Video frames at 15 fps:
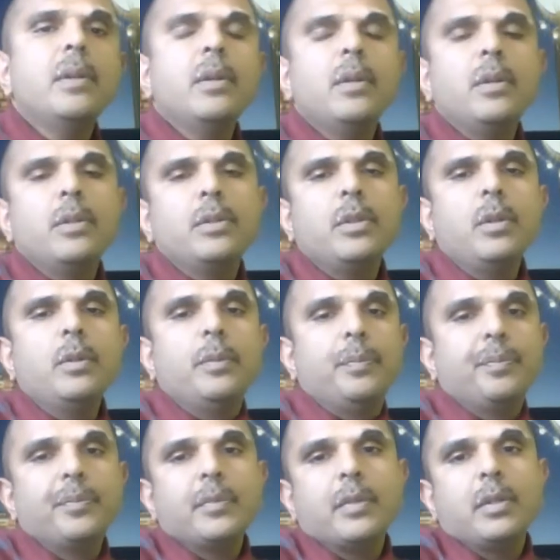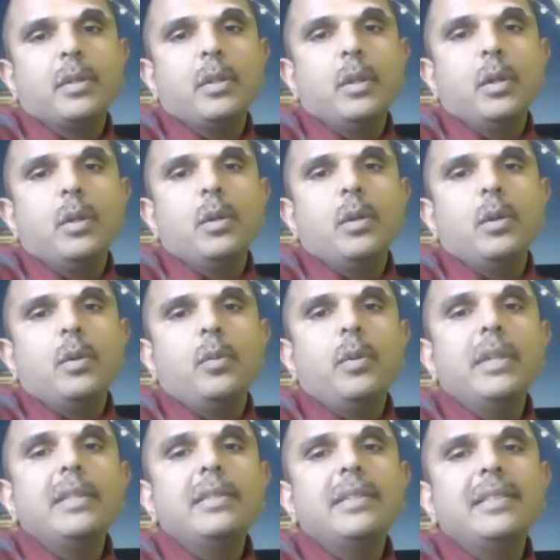So, what
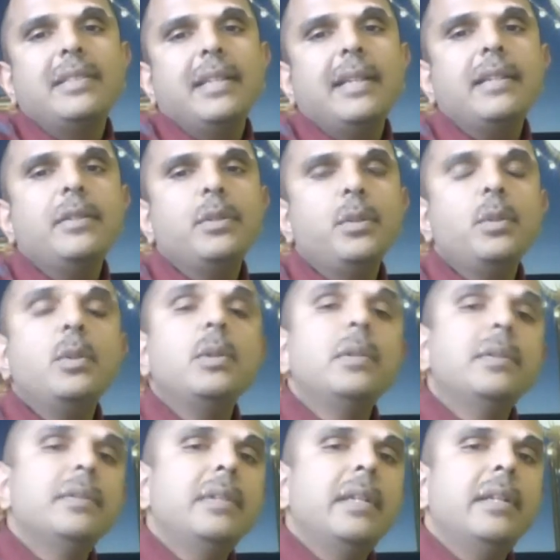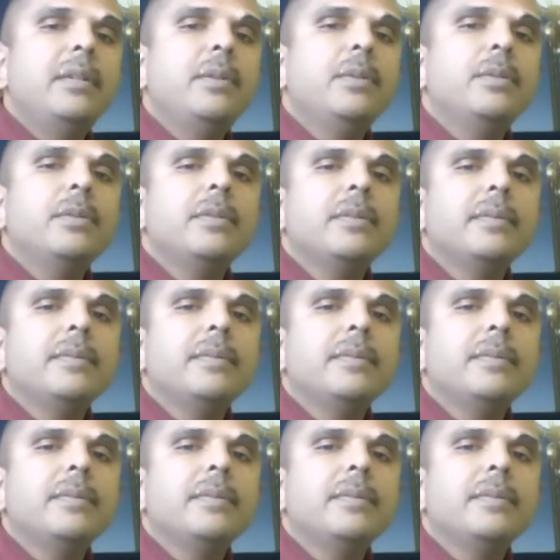is the second tool that I use?